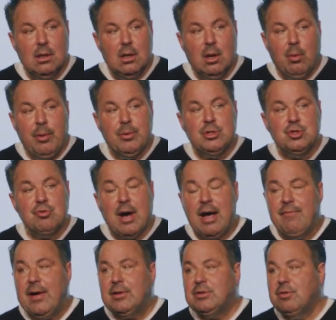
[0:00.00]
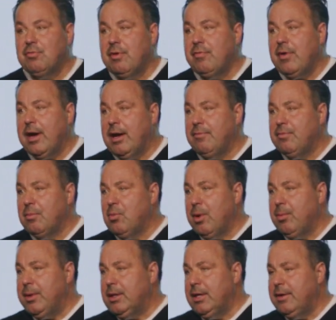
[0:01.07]
We would drive out to Riverhead from where
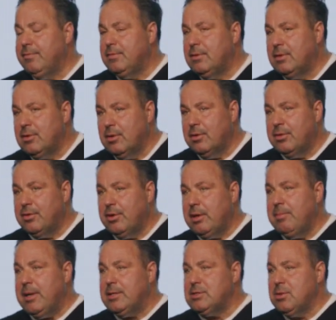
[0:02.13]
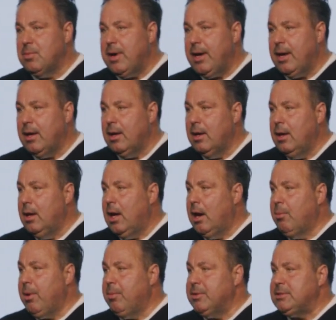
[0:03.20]
we lived 30 minutes away, and
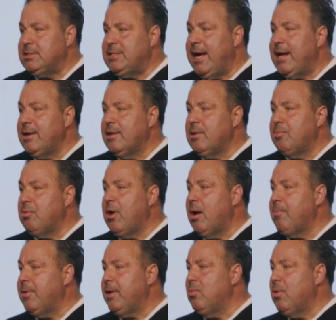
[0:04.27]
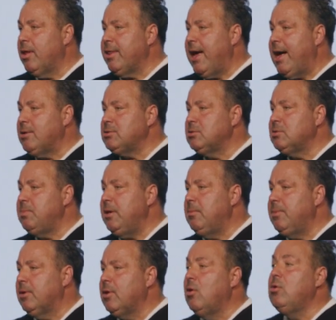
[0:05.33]
we would stand on the property while the house was being
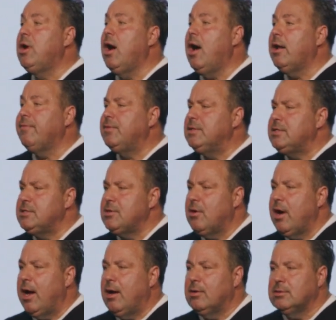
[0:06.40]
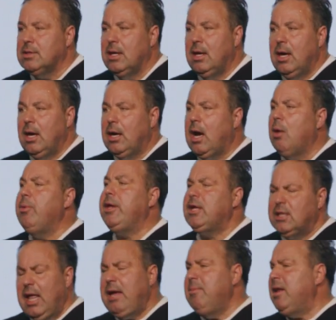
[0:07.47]
built. Oh God, if this is our house, God, we
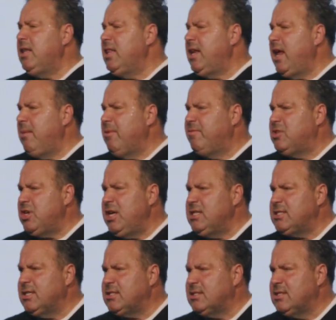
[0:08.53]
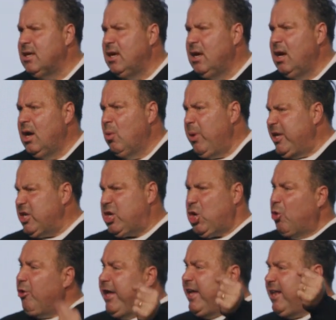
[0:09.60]
claim it in the name of Jesus. We
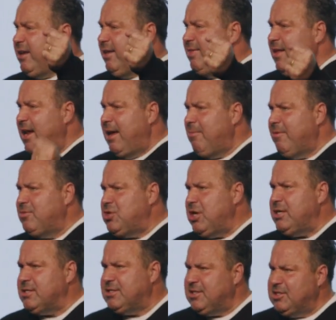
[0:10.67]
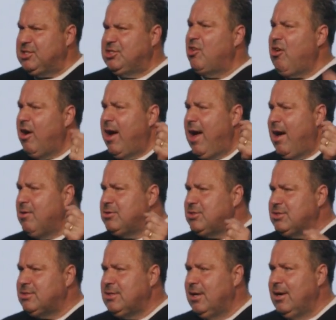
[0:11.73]
decree it in the name of Jesus. This is our house